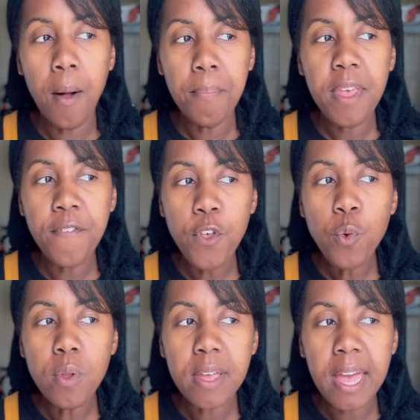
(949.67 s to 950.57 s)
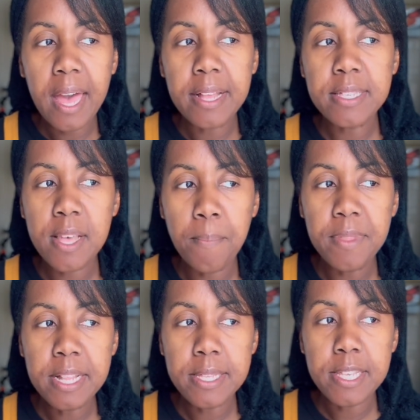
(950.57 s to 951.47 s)
If you look at
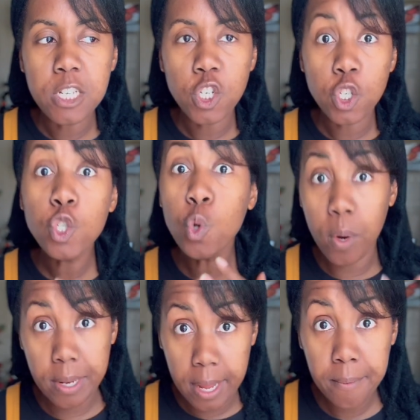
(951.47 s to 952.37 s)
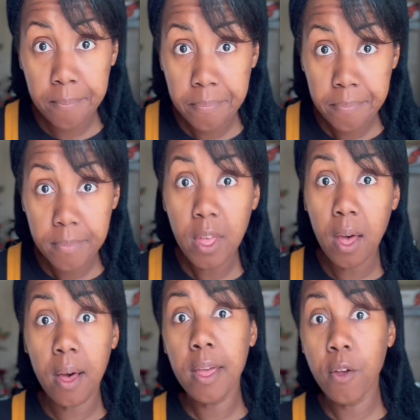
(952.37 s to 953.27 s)
something such as shortening,
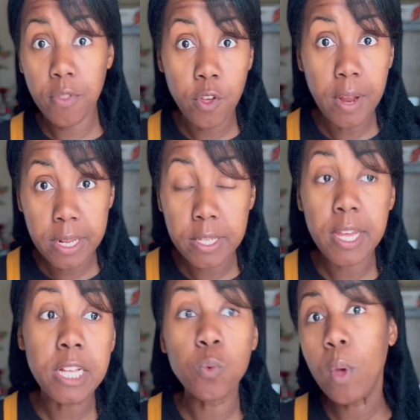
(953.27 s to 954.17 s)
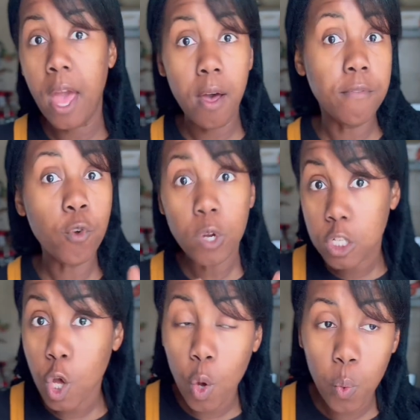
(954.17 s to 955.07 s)
here in the United States, we have
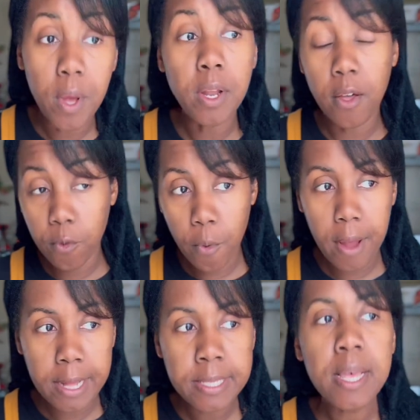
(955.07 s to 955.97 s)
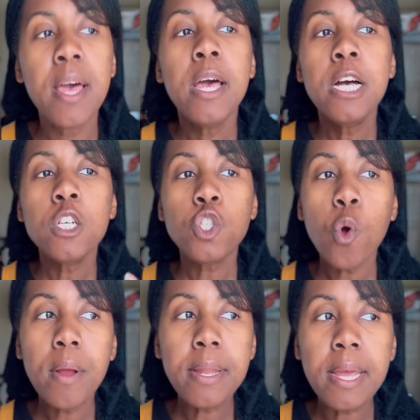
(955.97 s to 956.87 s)
Crisco and other brands.
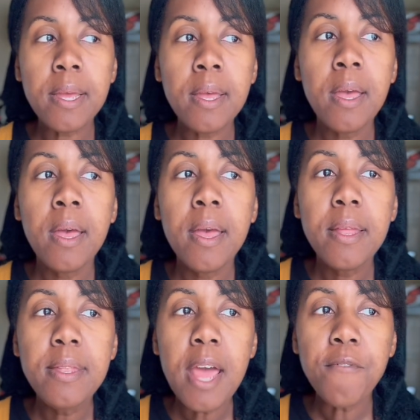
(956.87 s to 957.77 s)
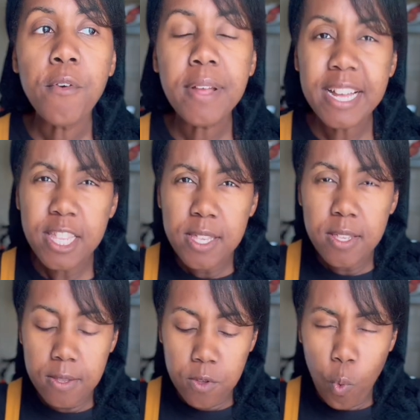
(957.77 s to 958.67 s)
Shortening never gets
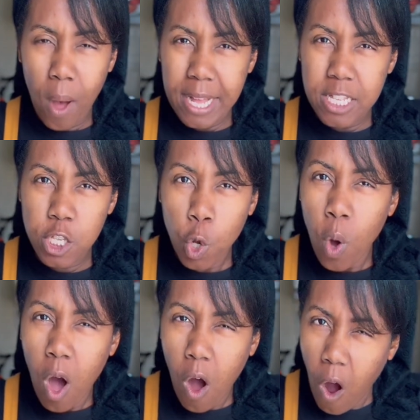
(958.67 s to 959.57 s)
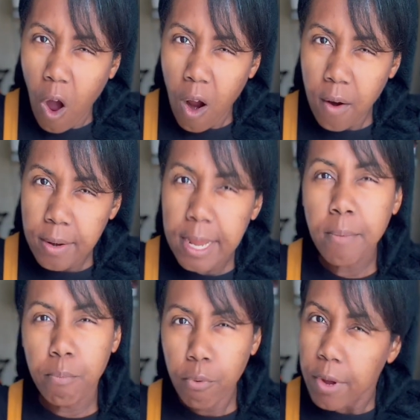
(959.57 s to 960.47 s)
quite so hard
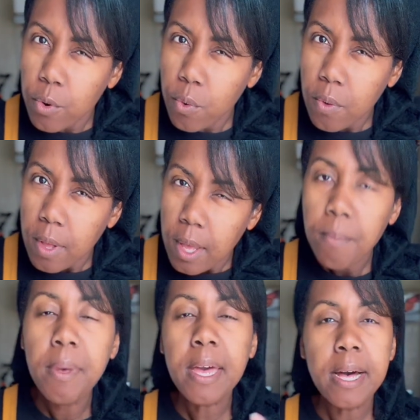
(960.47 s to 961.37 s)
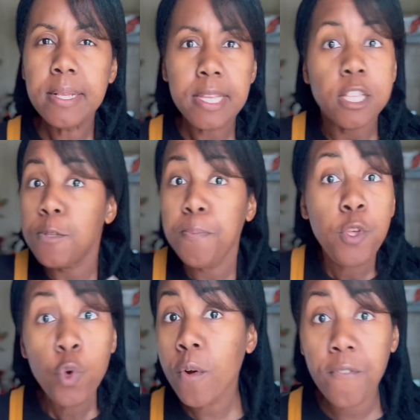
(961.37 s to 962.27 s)
and brittle because it's
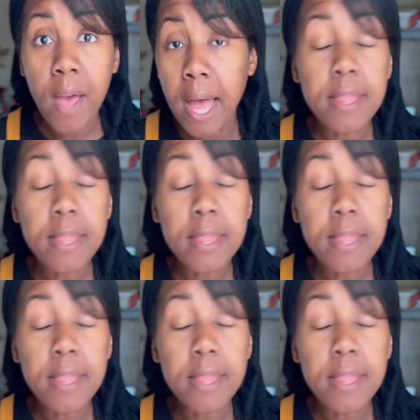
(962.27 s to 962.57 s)
pure fat.